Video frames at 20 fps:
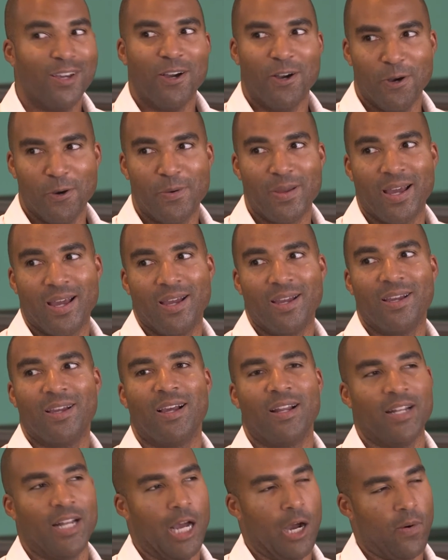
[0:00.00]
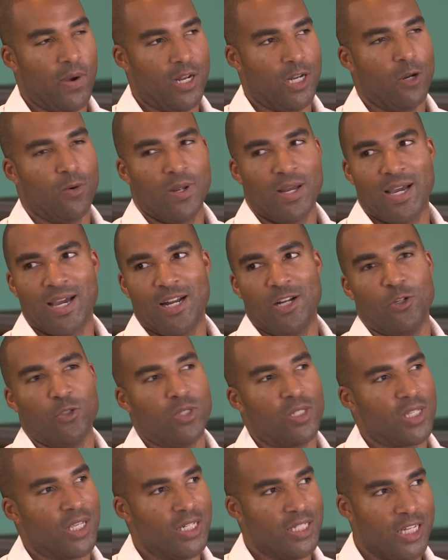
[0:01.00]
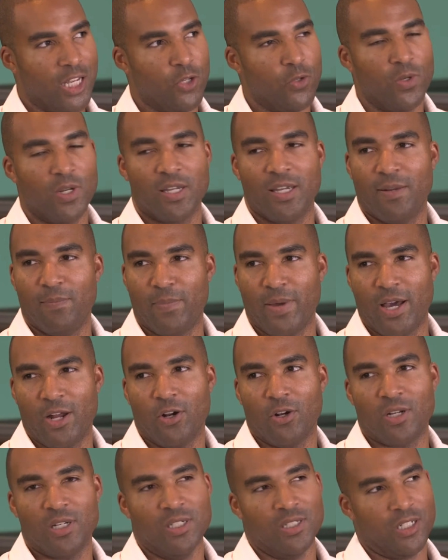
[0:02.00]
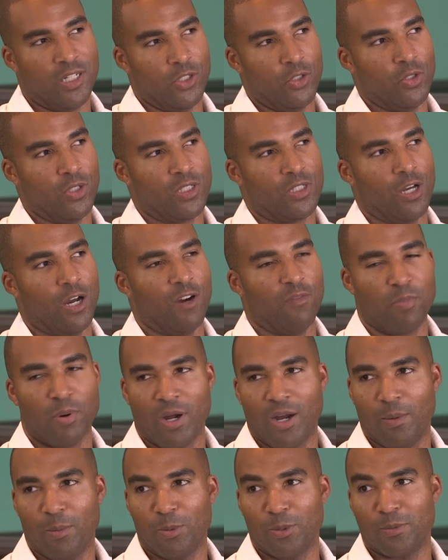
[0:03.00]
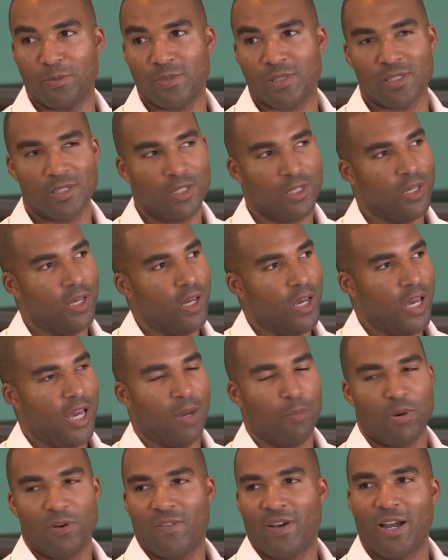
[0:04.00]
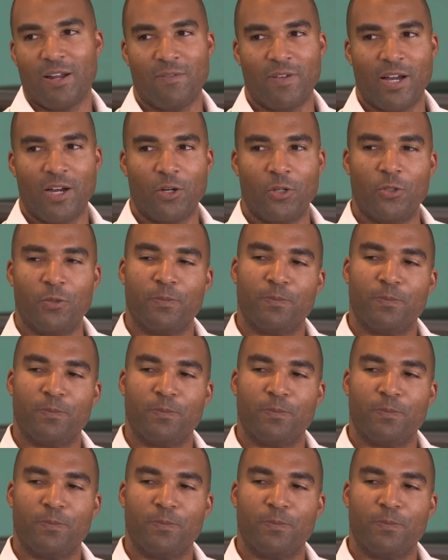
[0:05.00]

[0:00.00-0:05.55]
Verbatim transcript: Okay, now I know what I got to do. Just continue to get better, continue to solve problems, mm -hmm. and provide value.